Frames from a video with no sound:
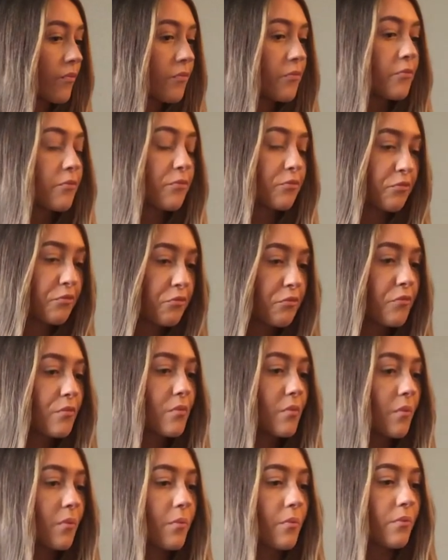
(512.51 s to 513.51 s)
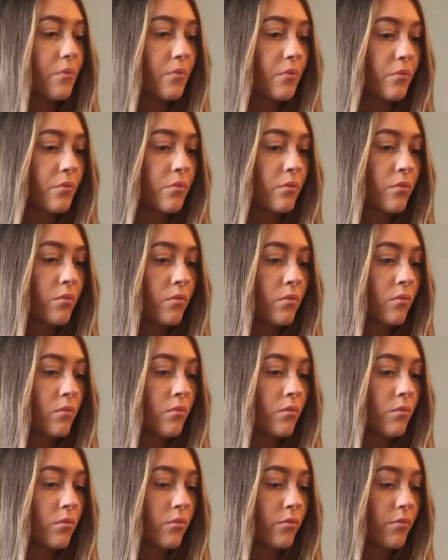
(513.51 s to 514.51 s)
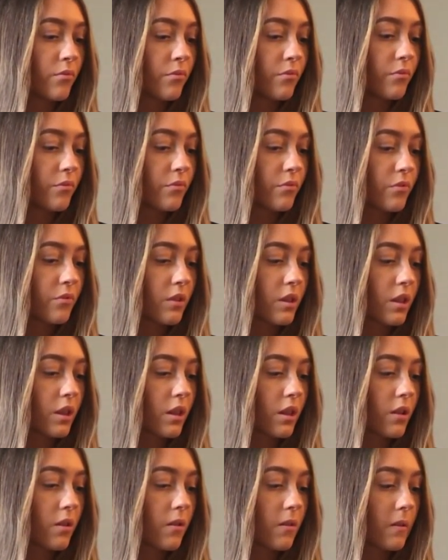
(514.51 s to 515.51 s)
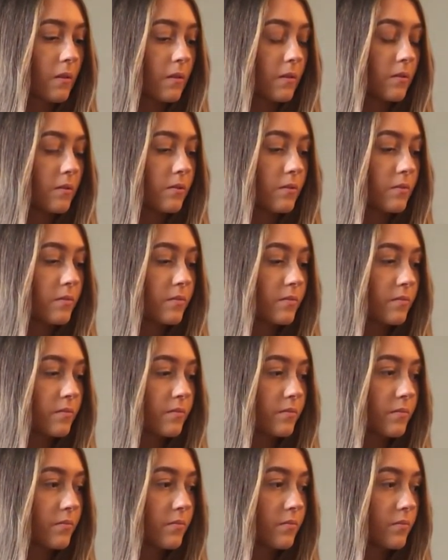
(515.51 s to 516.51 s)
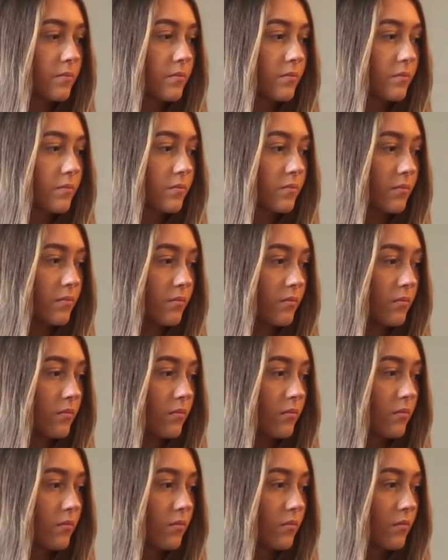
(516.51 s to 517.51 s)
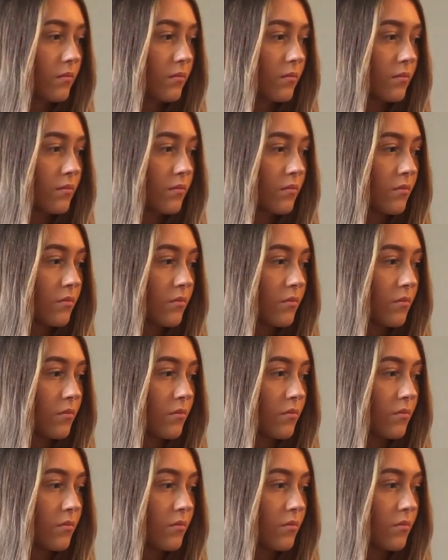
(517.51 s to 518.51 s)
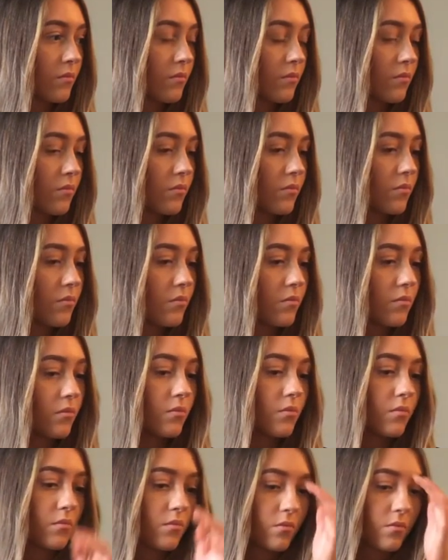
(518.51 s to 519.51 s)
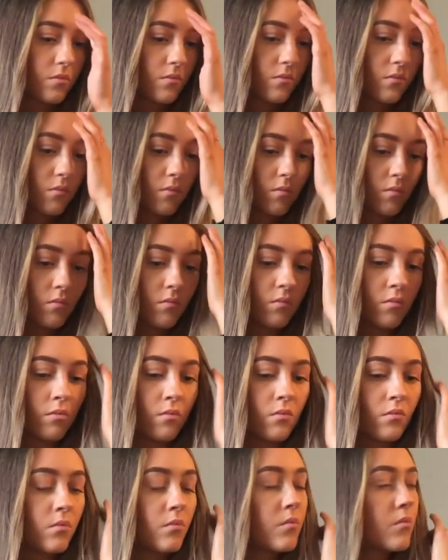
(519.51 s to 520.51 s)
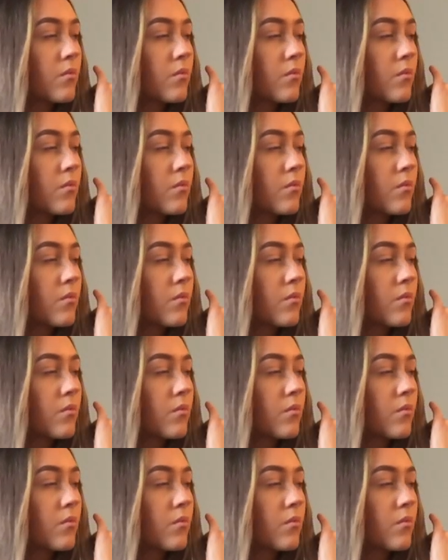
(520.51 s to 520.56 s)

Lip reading: (silent)